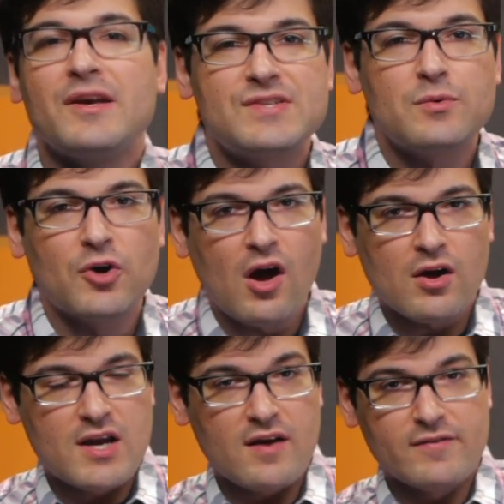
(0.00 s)
See, we're
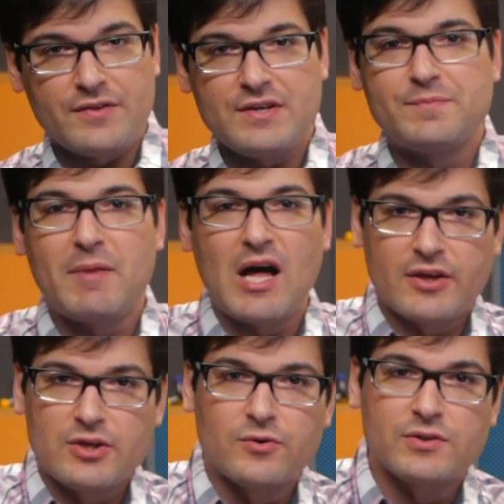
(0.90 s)
all covered in these
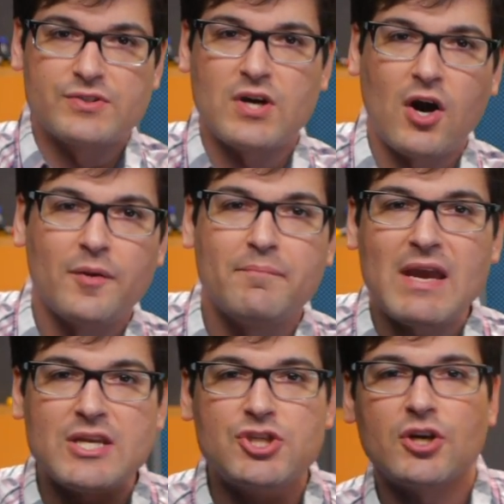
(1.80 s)
molecules called
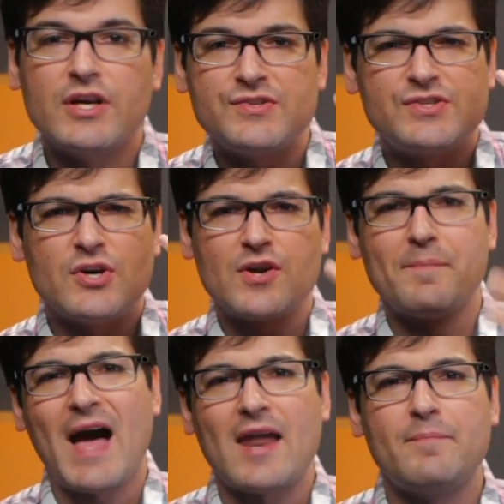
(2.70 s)
major
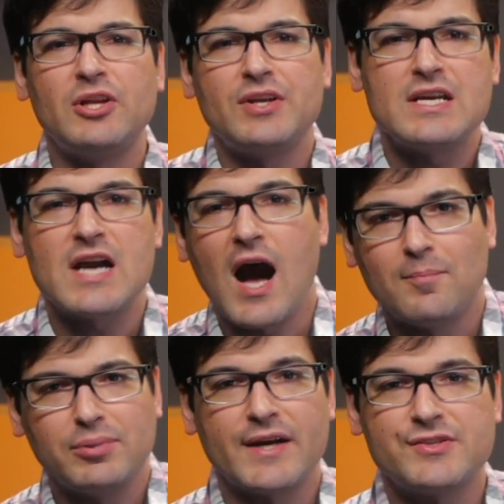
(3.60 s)
histocompatibility
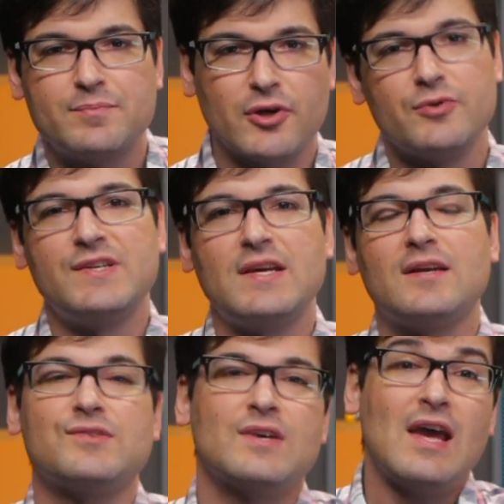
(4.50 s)
complex
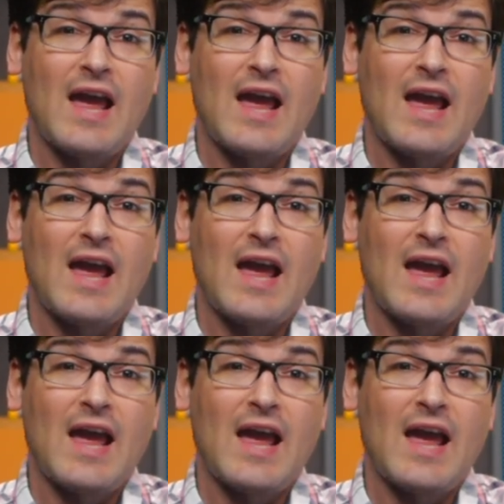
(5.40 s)
proteins.